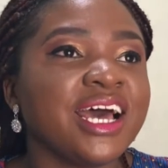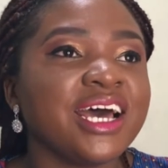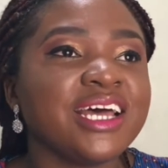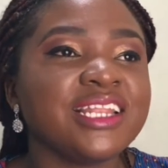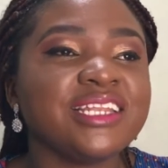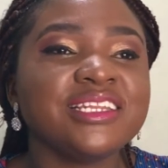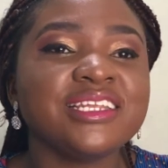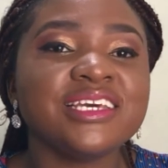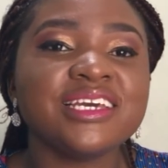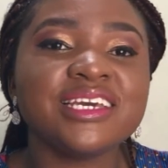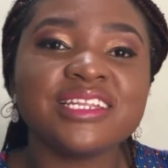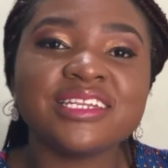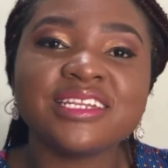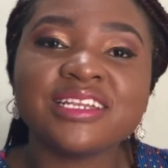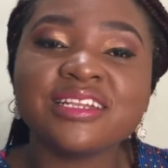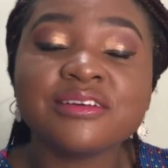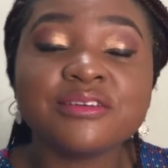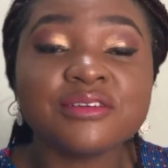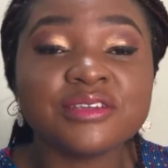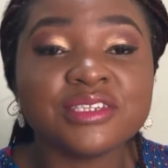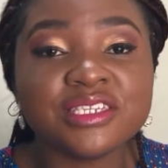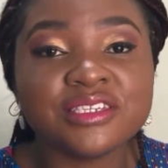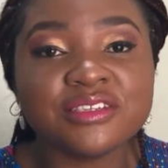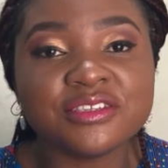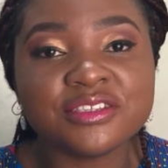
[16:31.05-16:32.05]
And then
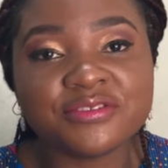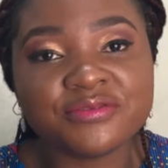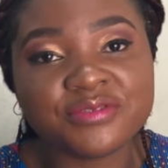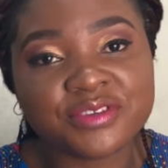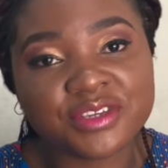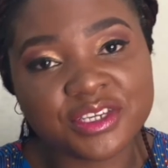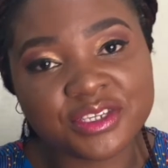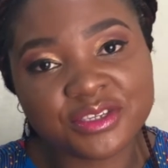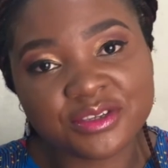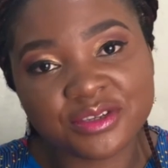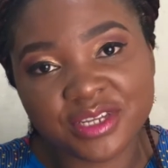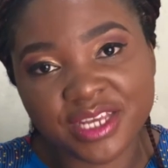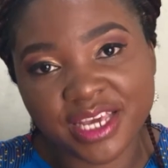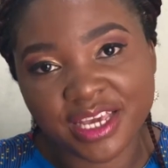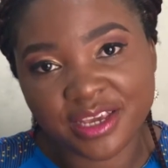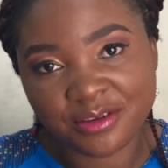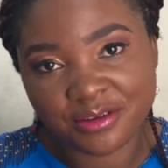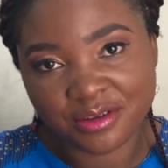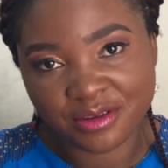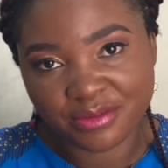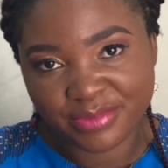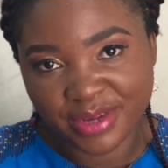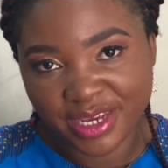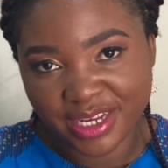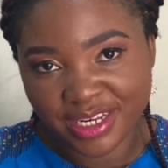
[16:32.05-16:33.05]
click on the notification
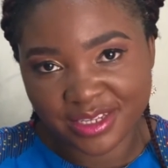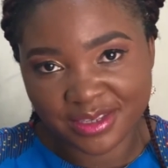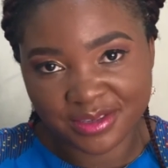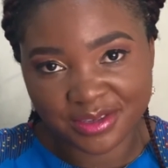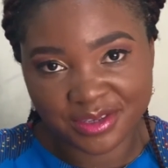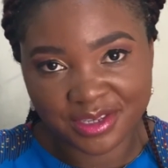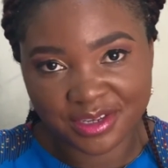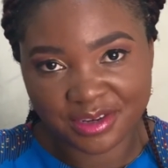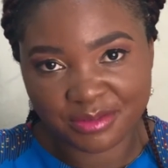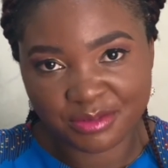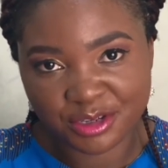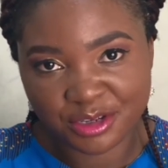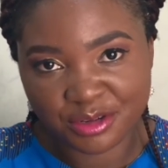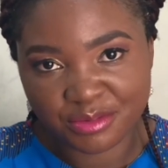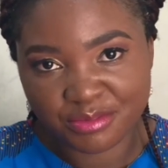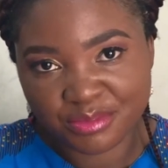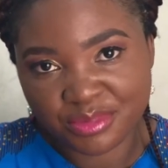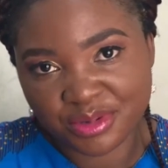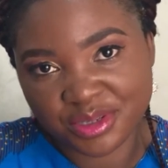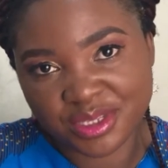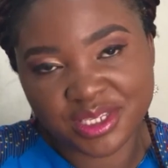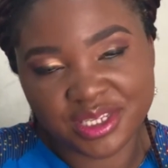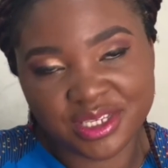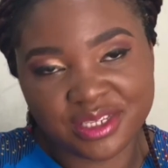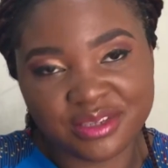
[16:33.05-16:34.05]
icon by the subscription
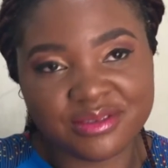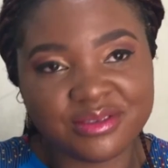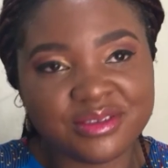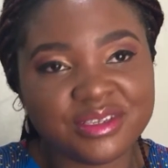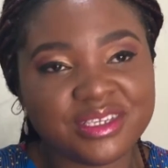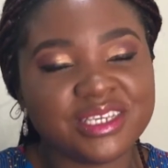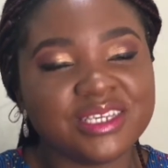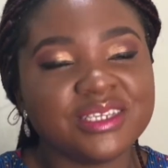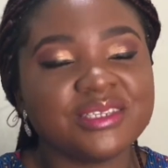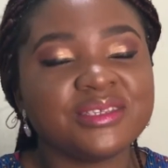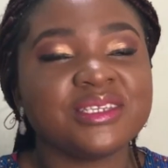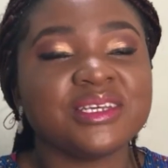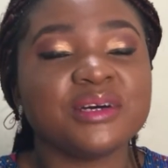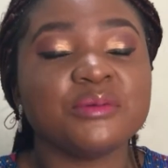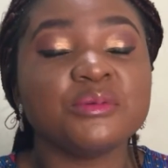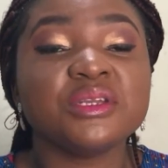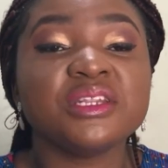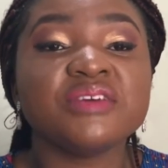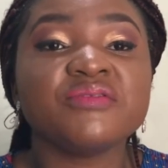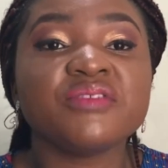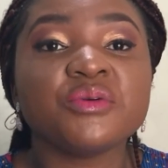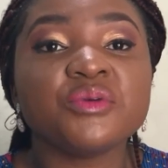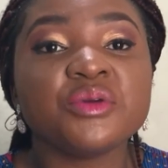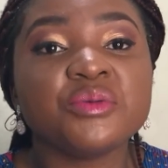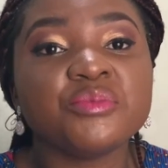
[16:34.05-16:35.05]
button, okay, so that
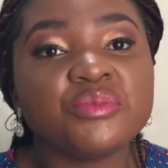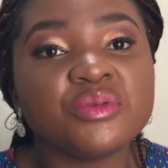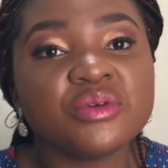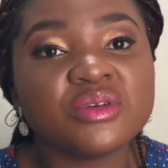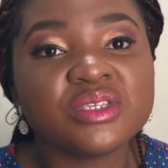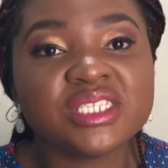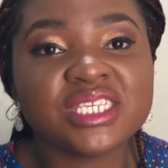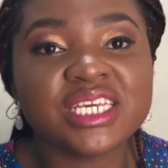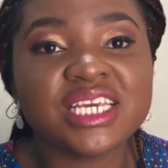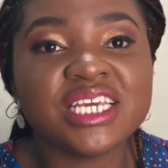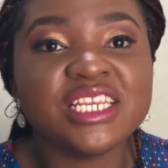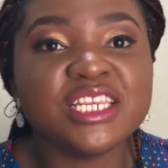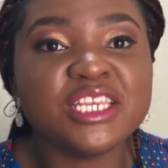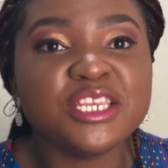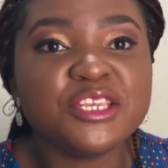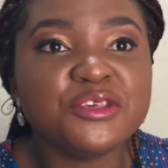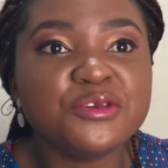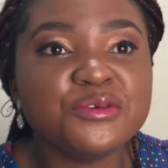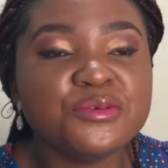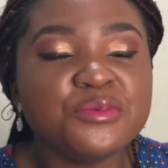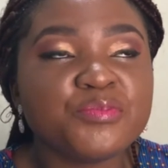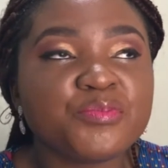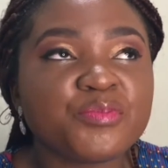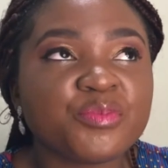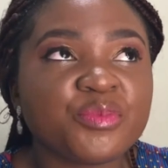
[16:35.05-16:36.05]
whenever we post a
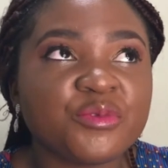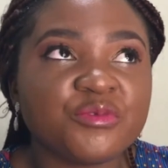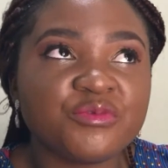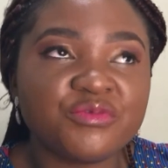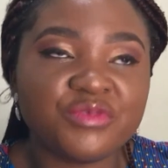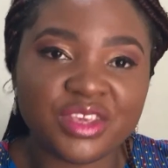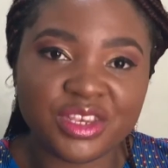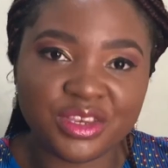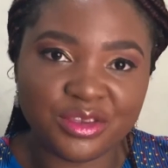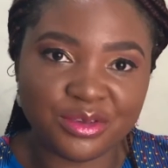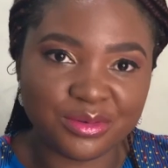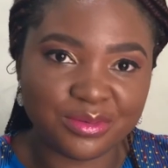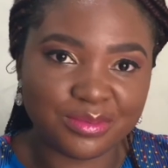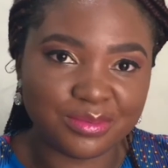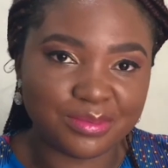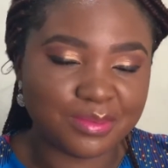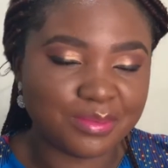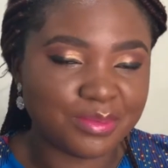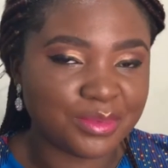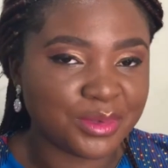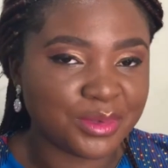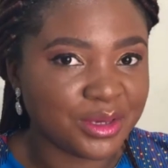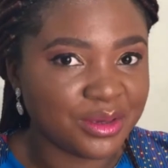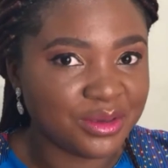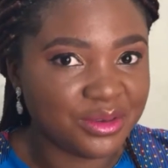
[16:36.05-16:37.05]
new video,
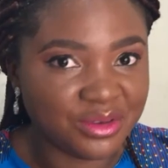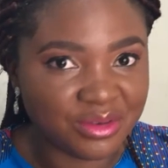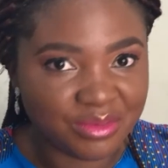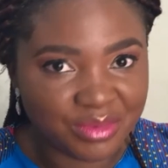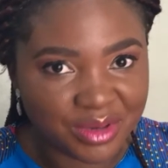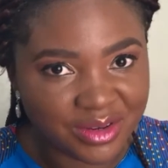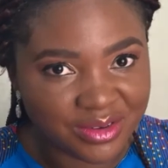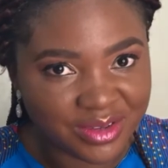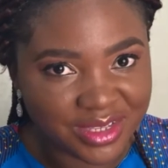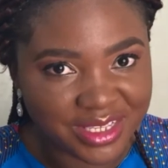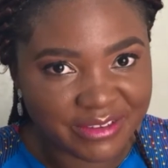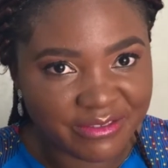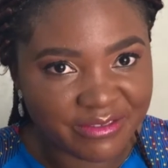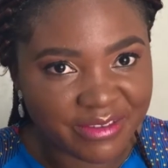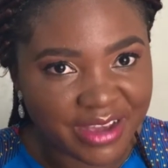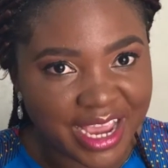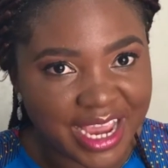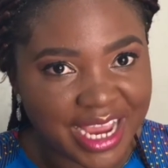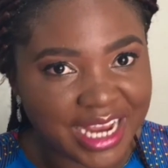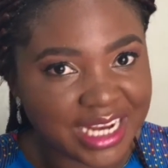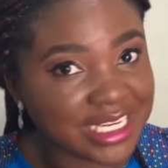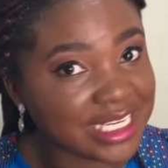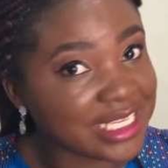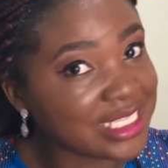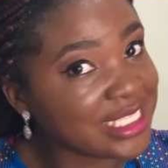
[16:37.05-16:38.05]
you'll be
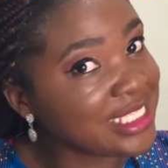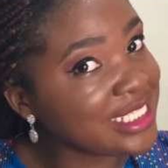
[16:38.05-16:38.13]
notified.